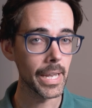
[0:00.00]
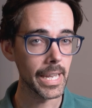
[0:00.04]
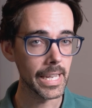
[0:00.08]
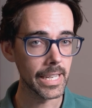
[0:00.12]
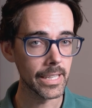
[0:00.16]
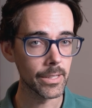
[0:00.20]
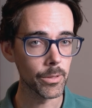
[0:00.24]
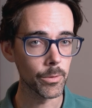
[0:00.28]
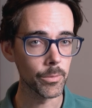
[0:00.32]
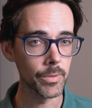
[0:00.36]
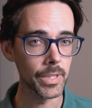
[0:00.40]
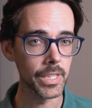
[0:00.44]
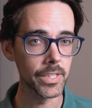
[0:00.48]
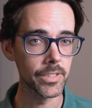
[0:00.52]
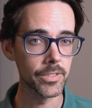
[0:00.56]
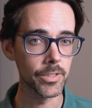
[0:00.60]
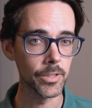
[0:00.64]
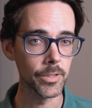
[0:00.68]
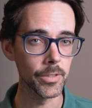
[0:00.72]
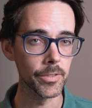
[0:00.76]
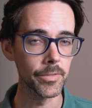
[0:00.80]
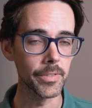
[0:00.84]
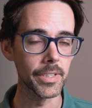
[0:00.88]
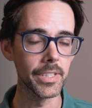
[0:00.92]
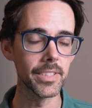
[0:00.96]
paid-only
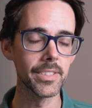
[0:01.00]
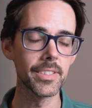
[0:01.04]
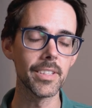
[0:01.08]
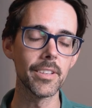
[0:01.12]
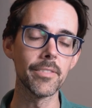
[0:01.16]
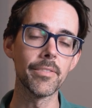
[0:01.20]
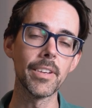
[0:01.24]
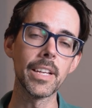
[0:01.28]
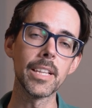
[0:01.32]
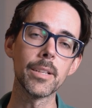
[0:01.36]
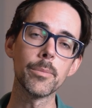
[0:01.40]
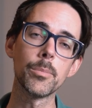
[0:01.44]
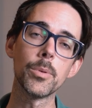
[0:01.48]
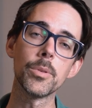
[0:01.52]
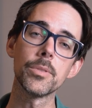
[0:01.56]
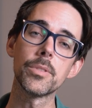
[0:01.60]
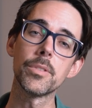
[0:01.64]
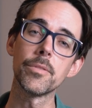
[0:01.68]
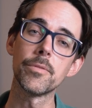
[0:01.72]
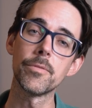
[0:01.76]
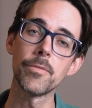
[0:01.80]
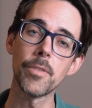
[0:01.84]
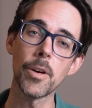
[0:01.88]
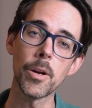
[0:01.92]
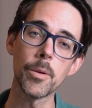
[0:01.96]
service available to
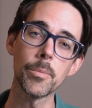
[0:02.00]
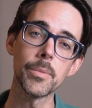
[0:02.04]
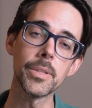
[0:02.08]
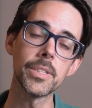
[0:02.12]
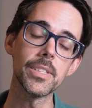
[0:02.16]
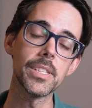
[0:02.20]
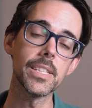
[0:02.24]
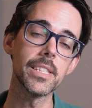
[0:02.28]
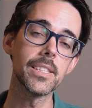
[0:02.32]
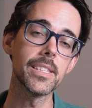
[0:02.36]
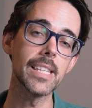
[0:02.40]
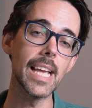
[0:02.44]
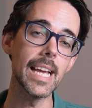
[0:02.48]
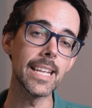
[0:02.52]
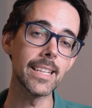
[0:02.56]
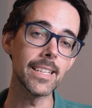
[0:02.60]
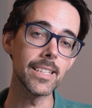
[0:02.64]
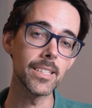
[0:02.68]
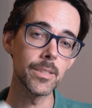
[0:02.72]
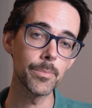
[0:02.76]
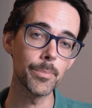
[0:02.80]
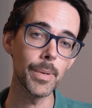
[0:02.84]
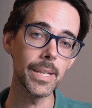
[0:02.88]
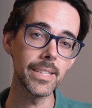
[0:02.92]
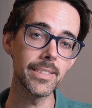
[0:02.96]
pharmacists and
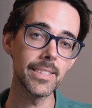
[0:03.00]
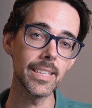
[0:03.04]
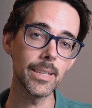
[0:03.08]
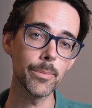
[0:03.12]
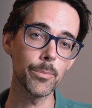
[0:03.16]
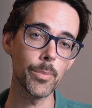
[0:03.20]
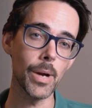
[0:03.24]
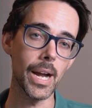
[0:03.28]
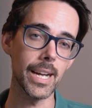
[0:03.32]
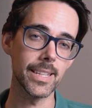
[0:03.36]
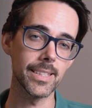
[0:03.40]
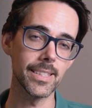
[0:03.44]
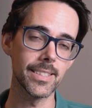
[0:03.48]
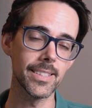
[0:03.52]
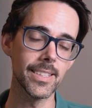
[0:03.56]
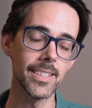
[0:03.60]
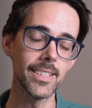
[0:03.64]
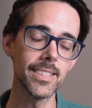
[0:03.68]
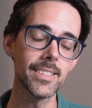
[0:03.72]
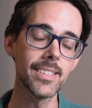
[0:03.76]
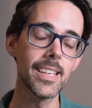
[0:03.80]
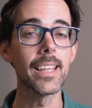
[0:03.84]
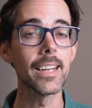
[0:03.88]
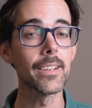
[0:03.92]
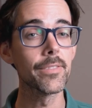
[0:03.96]
dispensing
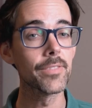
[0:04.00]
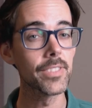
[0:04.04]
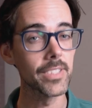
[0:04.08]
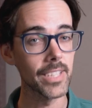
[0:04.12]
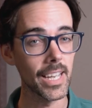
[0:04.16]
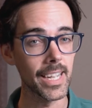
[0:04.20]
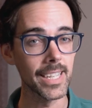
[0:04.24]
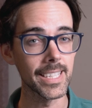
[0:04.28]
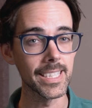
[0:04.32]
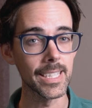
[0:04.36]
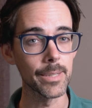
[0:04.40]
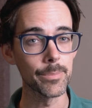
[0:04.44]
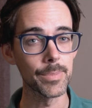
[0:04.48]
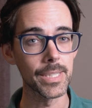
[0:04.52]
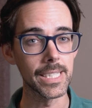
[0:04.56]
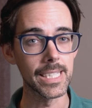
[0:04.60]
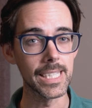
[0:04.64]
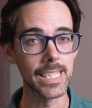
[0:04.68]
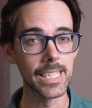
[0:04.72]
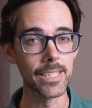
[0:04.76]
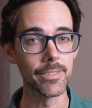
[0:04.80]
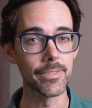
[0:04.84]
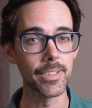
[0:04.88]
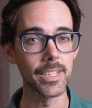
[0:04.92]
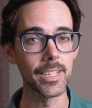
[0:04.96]
practices that have signed up to
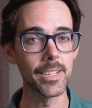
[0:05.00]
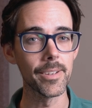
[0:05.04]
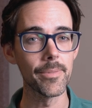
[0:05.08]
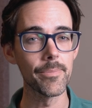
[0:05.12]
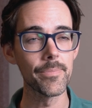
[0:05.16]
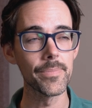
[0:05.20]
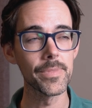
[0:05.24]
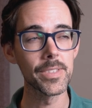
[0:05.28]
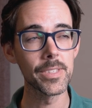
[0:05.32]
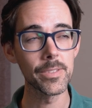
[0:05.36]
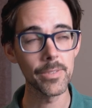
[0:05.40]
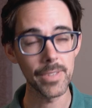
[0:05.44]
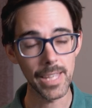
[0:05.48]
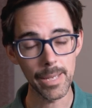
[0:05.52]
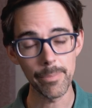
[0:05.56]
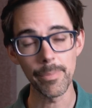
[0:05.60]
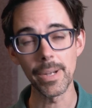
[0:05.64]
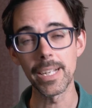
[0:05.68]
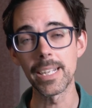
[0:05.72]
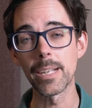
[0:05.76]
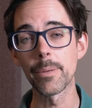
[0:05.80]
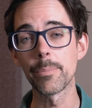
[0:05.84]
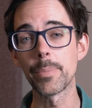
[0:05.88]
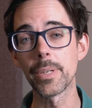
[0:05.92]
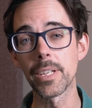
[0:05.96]
Teva, so that
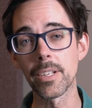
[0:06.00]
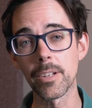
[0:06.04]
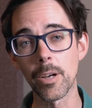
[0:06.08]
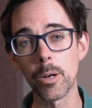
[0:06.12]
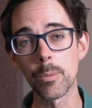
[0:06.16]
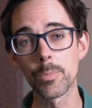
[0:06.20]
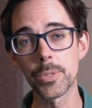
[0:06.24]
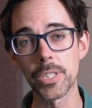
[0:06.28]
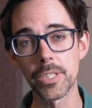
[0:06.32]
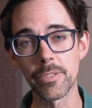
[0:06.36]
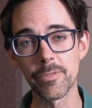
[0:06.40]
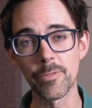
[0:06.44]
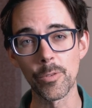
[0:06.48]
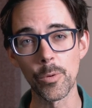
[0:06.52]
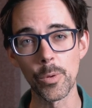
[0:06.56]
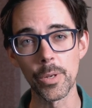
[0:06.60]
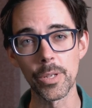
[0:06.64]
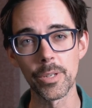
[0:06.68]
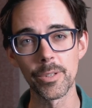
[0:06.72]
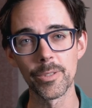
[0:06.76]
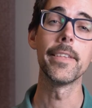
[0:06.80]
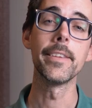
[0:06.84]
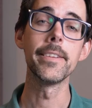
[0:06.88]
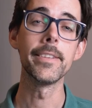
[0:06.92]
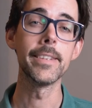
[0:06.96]
might not be an option for
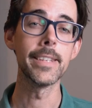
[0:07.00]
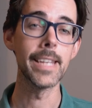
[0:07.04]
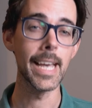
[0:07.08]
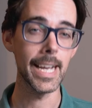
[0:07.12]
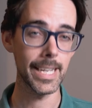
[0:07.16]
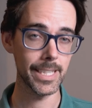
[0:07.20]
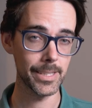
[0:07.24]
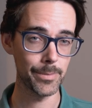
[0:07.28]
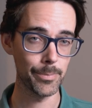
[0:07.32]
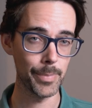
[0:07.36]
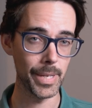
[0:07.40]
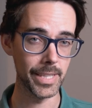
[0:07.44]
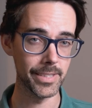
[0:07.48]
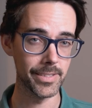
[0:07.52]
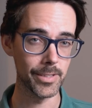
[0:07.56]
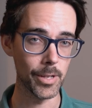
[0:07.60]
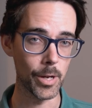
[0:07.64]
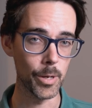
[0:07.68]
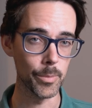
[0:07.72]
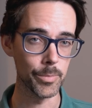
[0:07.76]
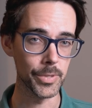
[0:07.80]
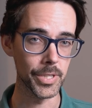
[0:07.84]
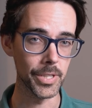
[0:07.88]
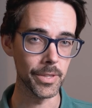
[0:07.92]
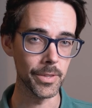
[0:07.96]
you. The next best
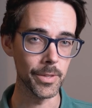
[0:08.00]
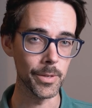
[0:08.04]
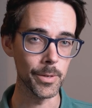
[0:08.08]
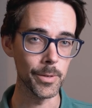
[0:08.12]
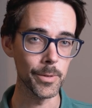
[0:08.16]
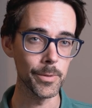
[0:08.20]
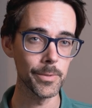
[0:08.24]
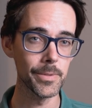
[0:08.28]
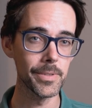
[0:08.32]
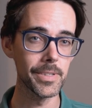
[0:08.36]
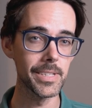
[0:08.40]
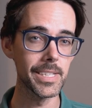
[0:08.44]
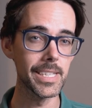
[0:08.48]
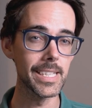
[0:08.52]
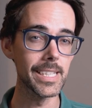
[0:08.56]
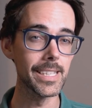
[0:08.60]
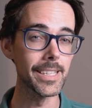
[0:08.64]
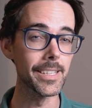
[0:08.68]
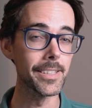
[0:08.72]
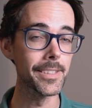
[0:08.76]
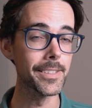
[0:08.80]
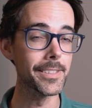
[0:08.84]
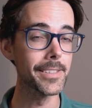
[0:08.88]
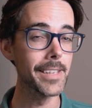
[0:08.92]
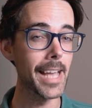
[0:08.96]
option, though,
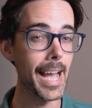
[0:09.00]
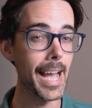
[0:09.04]
is